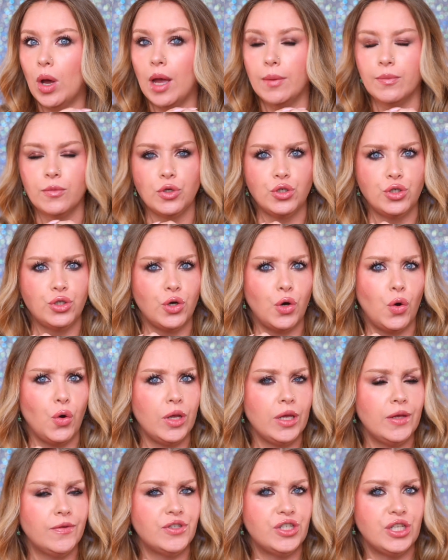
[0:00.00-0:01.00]
I'm not sure
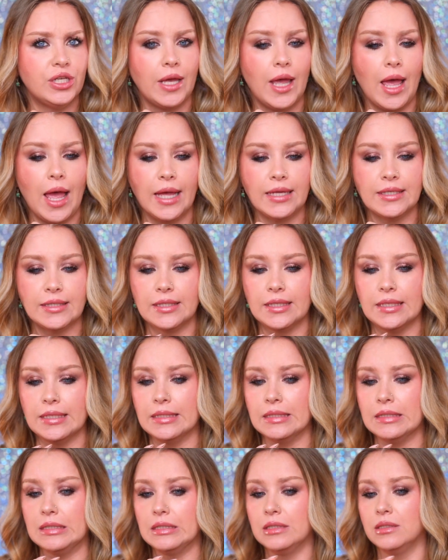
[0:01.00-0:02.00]
if she has
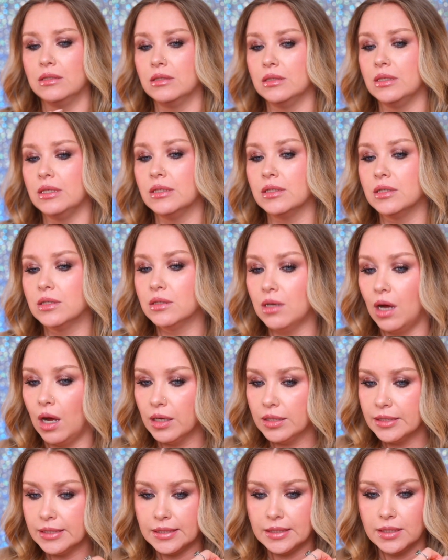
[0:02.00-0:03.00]
it in
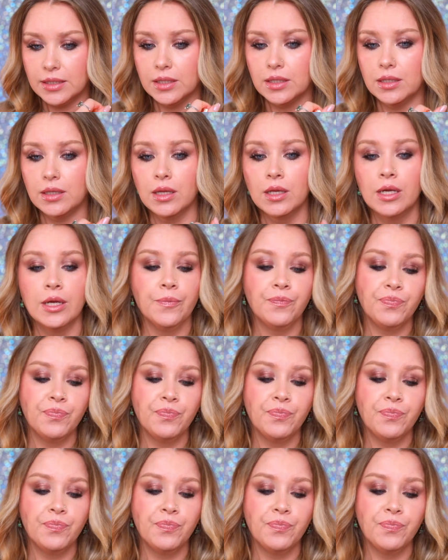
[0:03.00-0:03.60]
stock still,